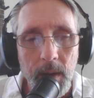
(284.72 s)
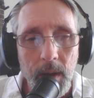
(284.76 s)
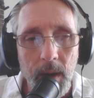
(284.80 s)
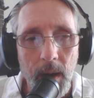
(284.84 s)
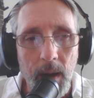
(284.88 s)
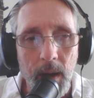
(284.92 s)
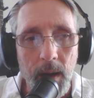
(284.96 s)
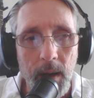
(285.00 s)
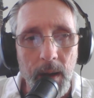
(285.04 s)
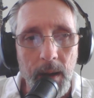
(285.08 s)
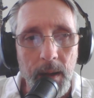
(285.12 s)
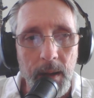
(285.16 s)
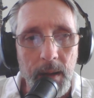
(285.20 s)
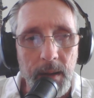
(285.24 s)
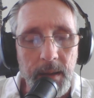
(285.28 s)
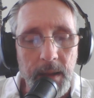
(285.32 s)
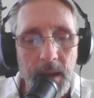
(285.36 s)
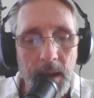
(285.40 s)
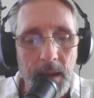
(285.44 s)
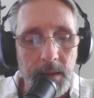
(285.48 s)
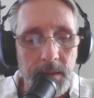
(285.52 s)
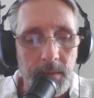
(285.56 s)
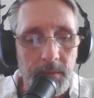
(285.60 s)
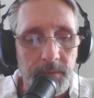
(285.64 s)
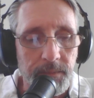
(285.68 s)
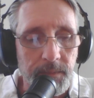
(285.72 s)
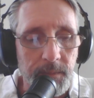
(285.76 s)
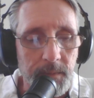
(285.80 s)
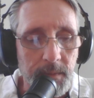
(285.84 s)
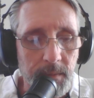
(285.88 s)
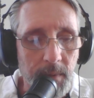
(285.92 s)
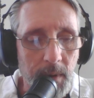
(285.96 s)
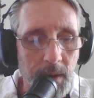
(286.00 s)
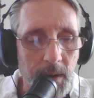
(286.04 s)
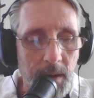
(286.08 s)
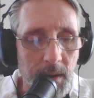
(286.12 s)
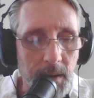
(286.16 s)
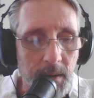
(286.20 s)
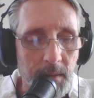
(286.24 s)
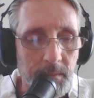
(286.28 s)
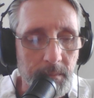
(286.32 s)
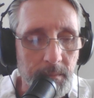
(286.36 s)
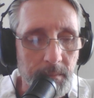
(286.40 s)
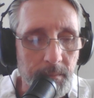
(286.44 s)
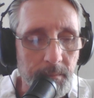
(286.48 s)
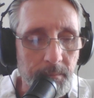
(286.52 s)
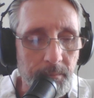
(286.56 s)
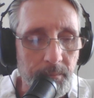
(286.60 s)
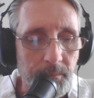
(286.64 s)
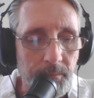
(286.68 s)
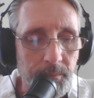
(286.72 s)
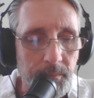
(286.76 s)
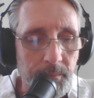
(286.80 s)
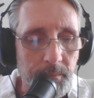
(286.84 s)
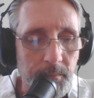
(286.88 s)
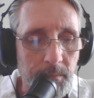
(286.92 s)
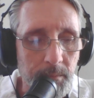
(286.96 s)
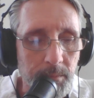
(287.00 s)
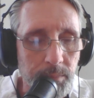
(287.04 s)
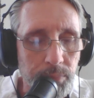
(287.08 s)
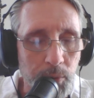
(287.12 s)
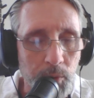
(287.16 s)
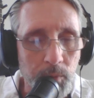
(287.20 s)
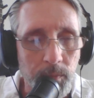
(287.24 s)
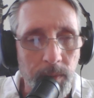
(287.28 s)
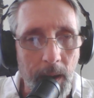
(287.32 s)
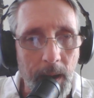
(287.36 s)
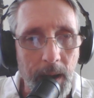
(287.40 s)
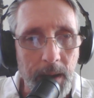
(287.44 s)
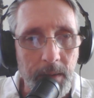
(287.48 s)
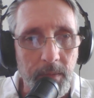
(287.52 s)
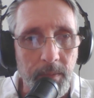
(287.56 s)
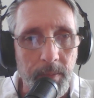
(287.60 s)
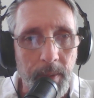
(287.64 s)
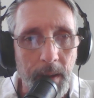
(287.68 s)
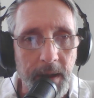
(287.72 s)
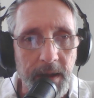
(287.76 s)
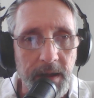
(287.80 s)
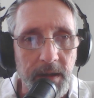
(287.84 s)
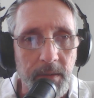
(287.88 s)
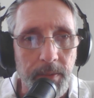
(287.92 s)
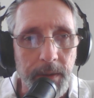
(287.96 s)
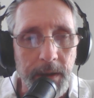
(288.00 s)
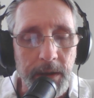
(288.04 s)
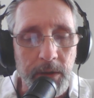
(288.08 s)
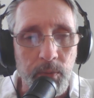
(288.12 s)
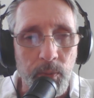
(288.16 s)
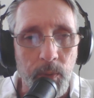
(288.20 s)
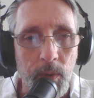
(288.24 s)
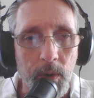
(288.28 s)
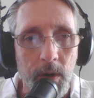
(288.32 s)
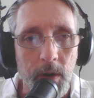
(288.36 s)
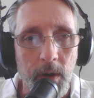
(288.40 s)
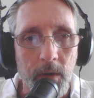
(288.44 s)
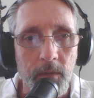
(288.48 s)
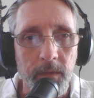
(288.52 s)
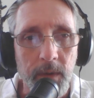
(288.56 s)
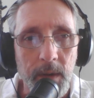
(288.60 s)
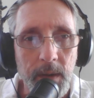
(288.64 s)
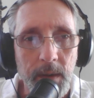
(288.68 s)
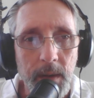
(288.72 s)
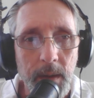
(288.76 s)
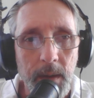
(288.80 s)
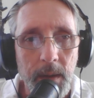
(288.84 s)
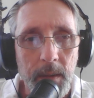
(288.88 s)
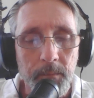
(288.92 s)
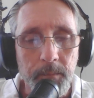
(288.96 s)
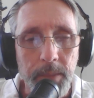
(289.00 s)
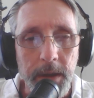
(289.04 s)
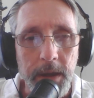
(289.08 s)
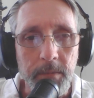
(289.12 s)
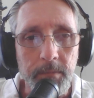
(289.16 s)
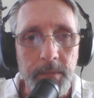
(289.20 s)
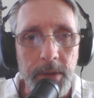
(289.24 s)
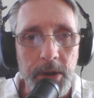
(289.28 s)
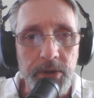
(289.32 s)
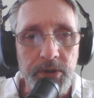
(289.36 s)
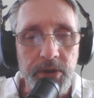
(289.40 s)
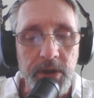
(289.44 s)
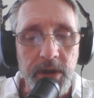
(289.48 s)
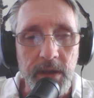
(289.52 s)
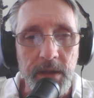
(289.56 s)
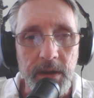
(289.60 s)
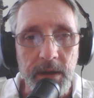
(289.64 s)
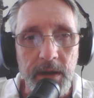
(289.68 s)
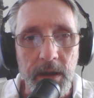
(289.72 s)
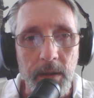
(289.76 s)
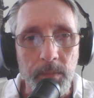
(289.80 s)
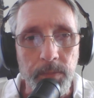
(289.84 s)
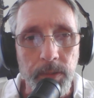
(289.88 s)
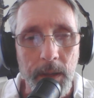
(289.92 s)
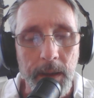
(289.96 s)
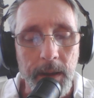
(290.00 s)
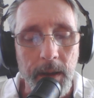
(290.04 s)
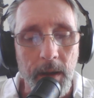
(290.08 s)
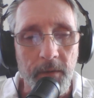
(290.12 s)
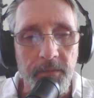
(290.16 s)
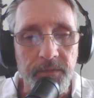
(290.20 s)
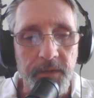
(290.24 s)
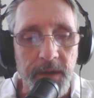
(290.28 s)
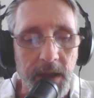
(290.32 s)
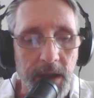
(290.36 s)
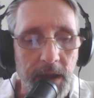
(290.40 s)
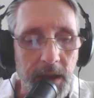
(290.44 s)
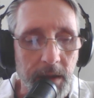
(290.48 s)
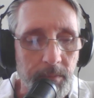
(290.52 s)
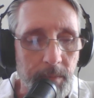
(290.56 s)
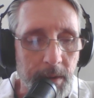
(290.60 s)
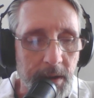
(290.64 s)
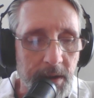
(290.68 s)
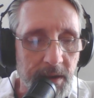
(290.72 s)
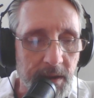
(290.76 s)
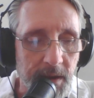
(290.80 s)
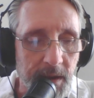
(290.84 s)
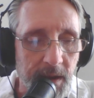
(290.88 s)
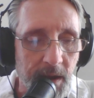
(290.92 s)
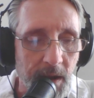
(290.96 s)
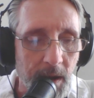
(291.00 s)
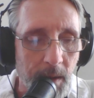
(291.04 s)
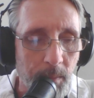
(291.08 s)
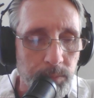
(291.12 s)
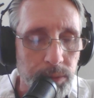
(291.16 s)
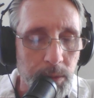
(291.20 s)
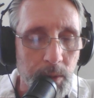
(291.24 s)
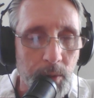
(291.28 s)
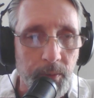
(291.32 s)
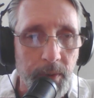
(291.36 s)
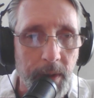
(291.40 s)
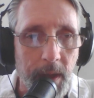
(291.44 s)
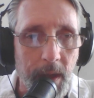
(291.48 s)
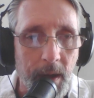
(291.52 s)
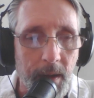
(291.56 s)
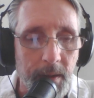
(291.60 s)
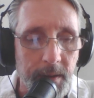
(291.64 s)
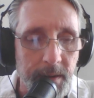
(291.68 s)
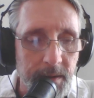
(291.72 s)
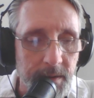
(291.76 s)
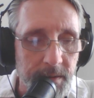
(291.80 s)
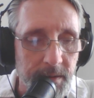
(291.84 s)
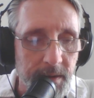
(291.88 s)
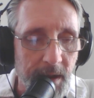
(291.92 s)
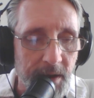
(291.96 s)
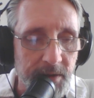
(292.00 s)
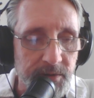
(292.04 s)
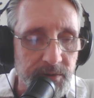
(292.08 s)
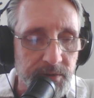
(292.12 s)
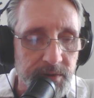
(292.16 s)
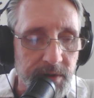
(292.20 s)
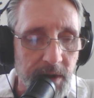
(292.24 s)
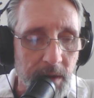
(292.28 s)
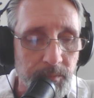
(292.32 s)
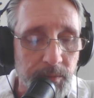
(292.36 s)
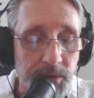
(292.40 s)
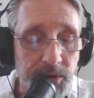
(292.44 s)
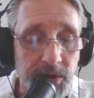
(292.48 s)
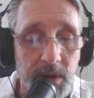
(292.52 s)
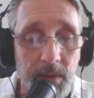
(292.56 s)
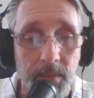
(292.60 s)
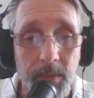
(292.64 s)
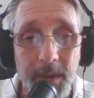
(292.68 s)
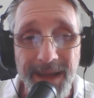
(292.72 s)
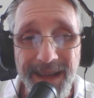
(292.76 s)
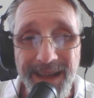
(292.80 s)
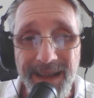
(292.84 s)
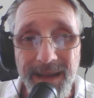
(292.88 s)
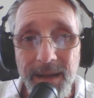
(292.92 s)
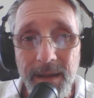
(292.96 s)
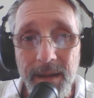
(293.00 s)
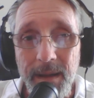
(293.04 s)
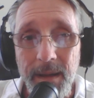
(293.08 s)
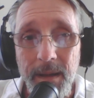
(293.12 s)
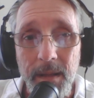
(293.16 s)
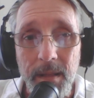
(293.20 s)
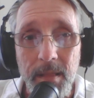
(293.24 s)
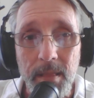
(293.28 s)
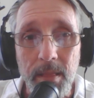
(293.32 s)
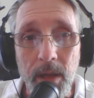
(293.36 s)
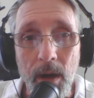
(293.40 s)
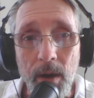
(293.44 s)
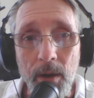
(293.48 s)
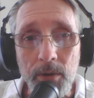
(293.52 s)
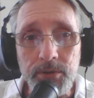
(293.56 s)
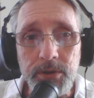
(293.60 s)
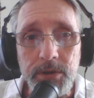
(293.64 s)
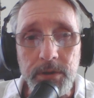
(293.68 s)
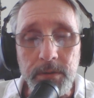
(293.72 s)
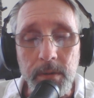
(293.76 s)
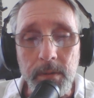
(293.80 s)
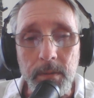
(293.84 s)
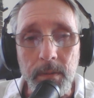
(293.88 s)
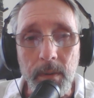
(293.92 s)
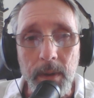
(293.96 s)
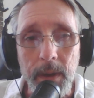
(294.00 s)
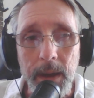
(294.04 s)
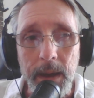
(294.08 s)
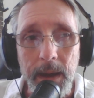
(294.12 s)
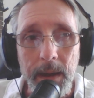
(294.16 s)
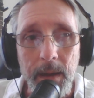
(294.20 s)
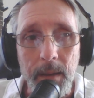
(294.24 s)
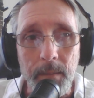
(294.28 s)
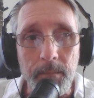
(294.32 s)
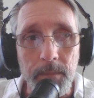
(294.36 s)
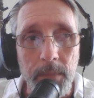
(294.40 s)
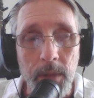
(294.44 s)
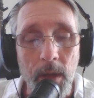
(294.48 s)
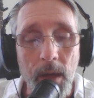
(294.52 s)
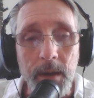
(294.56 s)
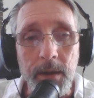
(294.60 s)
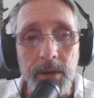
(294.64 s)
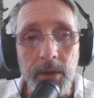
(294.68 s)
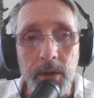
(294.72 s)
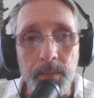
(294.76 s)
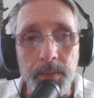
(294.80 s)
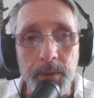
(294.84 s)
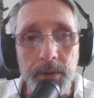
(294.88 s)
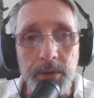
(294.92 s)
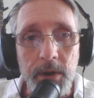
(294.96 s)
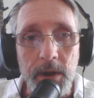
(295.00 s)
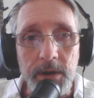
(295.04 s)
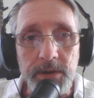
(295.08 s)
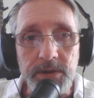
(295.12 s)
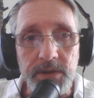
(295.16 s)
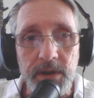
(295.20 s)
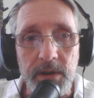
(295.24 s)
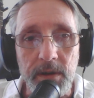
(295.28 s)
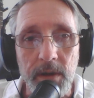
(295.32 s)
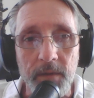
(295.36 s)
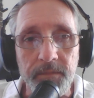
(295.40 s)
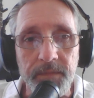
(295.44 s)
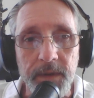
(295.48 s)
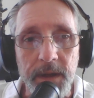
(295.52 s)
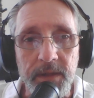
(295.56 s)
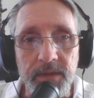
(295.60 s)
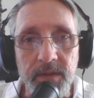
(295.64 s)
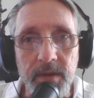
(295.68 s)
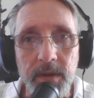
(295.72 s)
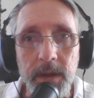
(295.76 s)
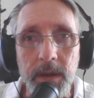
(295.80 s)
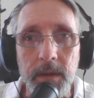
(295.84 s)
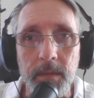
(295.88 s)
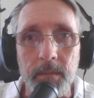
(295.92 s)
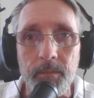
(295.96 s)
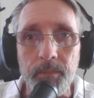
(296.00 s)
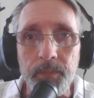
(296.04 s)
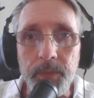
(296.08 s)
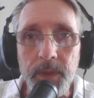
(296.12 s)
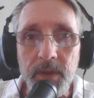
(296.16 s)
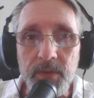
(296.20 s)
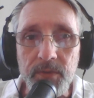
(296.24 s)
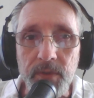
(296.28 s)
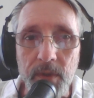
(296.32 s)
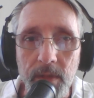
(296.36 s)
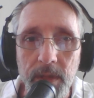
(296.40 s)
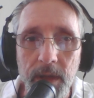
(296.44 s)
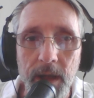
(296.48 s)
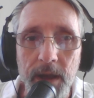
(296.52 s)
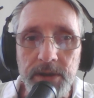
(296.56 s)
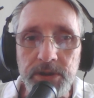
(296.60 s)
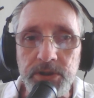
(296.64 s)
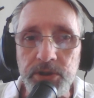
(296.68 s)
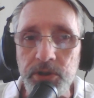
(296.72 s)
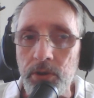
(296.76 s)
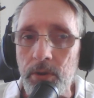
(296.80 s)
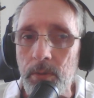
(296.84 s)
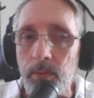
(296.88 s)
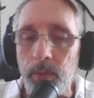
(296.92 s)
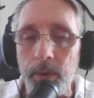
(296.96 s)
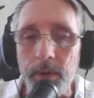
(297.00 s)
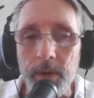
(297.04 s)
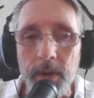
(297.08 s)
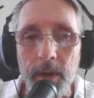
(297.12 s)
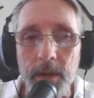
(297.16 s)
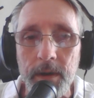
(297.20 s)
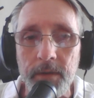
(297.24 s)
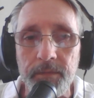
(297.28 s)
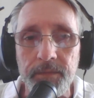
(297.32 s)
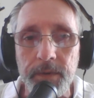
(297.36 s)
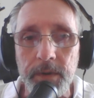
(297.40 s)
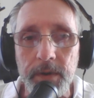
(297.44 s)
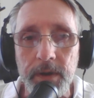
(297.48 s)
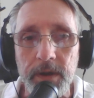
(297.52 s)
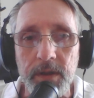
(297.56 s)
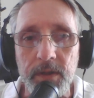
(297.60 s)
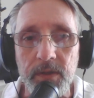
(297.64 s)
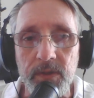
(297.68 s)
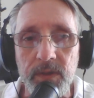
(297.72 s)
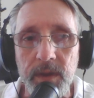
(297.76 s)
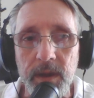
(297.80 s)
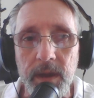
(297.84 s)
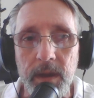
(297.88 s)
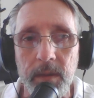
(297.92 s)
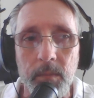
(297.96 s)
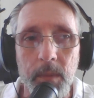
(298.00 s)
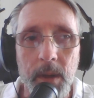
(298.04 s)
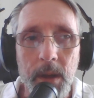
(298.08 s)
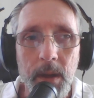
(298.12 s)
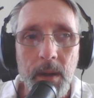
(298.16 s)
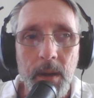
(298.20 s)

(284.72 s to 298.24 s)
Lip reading: Kind of blew by everybody in the Big 12, beat Michigan in a playoff game, and then got blown out in the national championship. Lost a lot of the production off that team. So last year, we're not a very good team.